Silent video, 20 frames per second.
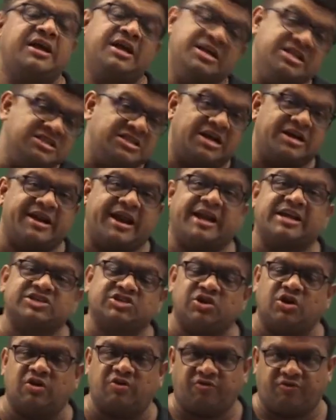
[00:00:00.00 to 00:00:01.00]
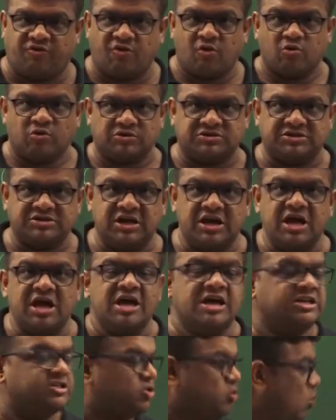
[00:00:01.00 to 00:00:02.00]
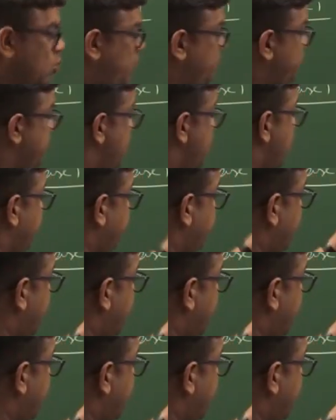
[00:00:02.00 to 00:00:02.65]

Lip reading: in the direction of force. So when